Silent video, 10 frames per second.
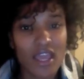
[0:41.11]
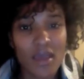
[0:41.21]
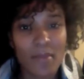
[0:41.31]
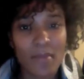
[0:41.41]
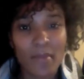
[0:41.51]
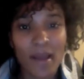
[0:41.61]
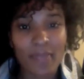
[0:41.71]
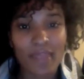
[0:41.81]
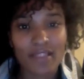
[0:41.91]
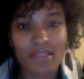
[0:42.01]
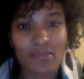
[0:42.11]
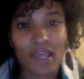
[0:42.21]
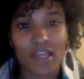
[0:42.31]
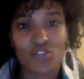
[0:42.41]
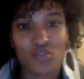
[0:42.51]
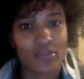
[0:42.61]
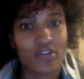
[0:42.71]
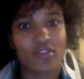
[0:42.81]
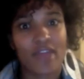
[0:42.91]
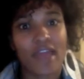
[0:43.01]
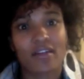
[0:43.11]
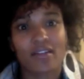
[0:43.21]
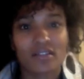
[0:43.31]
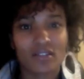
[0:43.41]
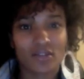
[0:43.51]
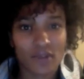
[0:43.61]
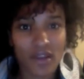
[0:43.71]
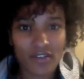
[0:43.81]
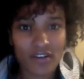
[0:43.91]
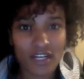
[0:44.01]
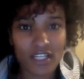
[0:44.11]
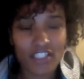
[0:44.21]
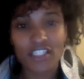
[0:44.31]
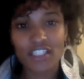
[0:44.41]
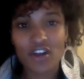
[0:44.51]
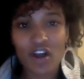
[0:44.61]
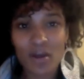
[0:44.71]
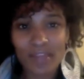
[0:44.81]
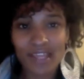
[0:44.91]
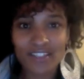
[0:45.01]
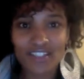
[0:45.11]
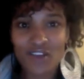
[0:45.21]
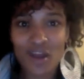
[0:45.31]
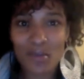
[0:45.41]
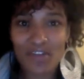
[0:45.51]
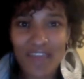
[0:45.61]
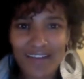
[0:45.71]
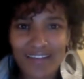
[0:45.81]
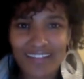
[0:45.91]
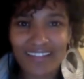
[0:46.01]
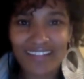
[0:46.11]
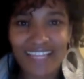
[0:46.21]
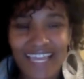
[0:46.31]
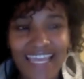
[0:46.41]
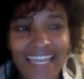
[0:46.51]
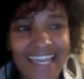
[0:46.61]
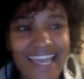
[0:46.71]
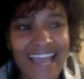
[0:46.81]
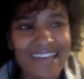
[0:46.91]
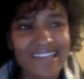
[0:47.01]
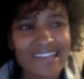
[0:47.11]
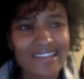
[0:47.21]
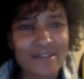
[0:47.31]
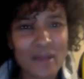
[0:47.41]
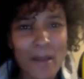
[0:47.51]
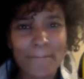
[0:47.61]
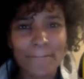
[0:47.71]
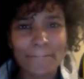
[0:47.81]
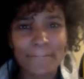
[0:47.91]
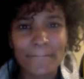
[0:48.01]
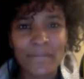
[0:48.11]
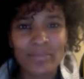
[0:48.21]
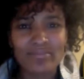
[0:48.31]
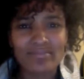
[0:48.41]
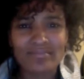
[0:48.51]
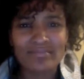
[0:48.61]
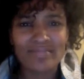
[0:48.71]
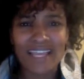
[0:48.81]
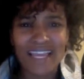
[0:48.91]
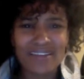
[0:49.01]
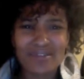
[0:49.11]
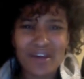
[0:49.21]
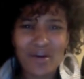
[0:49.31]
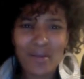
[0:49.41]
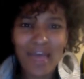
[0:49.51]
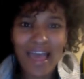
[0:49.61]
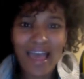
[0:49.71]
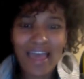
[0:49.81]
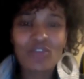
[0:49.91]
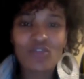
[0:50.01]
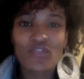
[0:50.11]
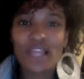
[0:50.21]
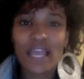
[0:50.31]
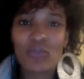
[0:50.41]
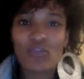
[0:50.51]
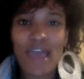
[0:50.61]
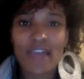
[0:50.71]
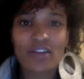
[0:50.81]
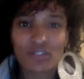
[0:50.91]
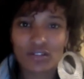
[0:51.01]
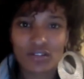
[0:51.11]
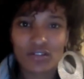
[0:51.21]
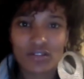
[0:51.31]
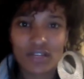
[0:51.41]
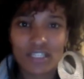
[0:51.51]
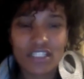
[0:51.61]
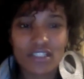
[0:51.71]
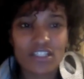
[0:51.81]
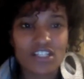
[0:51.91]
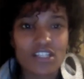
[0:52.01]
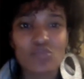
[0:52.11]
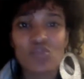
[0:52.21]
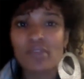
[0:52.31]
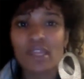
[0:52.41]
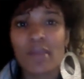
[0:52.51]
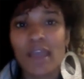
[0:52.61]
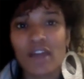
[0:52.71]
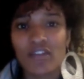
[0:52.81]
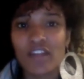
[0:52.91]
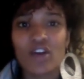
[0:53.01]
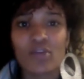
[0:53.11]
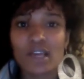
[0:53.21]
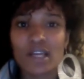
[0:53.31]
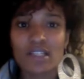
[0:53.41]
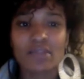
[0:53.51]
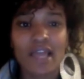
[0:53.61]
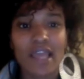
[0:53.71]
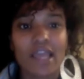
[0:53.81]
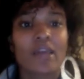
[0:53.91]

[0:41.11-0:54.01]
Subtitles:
my mom thinks I'm like super radical or whatever. And she's called me that. She's called me radical. And it kind of, I don't know. I don't feel like I'm radical. It just moved me to make a video because I'm like,